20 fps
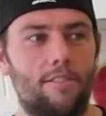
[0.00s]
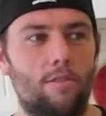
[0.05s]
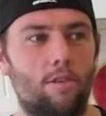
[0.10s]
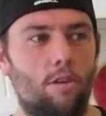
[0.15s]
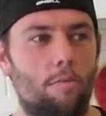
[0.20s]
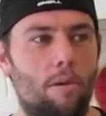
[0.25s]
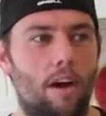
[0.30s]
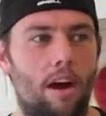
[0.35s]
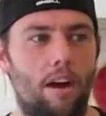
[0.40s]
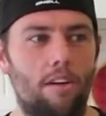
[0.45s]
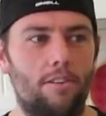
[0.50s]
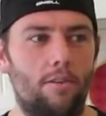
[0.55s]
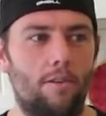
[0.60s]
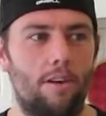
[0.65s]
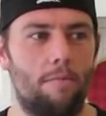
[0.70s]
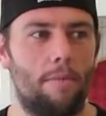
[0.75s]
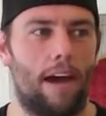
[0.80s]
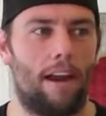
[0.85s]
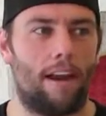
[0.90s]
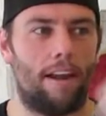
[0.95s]
it's cool, bro, don't
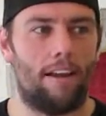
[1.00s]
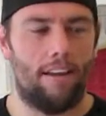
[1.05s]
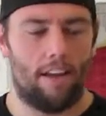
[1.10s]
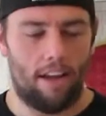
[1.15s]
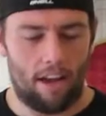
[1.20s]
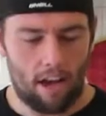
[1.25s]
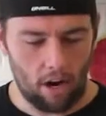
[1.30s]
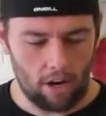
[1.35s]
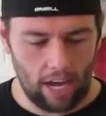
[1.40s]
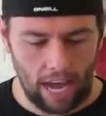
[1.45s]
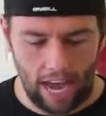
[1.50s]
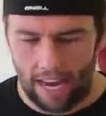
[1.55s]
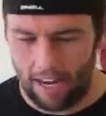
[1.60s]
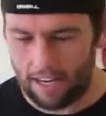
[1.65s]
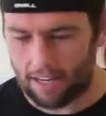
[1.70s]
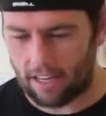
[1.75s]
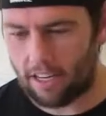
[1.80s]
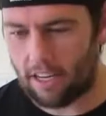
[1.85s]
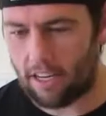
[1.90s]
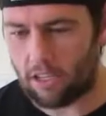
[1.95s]
worry about it.
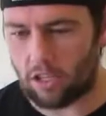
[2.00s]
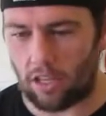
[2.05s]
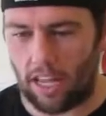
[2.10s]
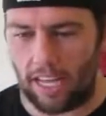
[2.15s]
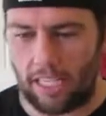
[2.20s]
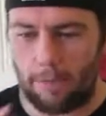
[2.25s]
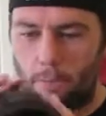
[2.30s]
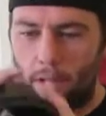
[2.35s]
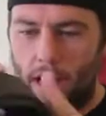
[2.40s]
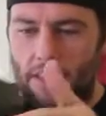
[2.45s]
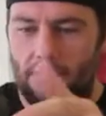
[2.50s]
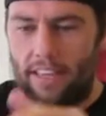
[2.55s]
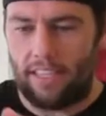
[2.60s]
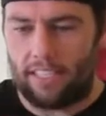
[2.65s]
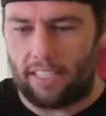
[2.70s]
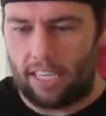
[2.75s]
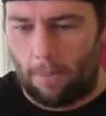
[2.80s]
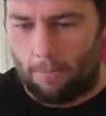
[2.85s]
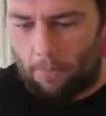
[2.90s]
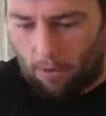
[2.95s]
Okay, so let's blend
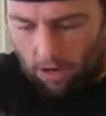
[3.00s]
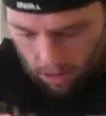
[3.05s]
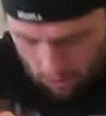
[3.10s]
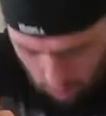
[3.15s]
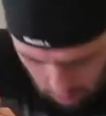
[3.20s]
this up real